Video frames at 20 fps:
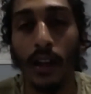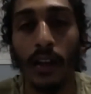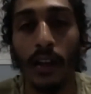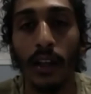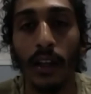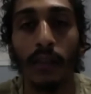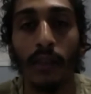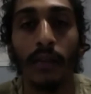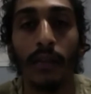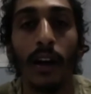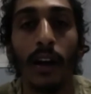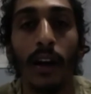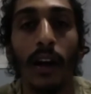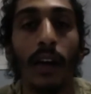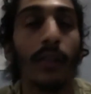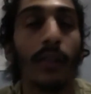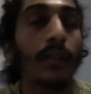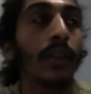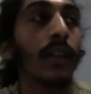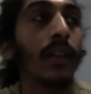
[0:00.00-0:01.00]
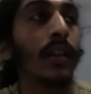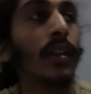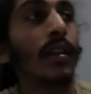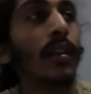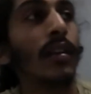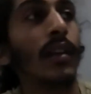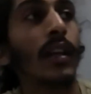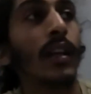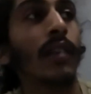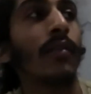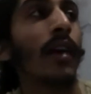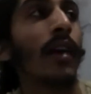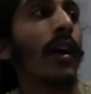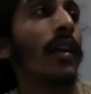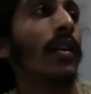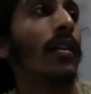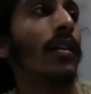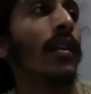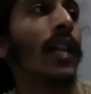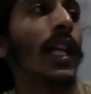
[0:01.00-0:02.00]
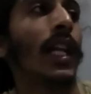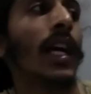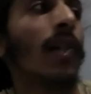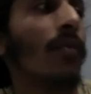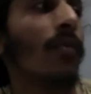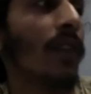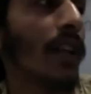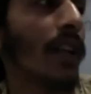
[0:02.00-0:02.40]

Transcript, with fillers: Like yeah, if yeah. I don't eat, like if I didn't like I worked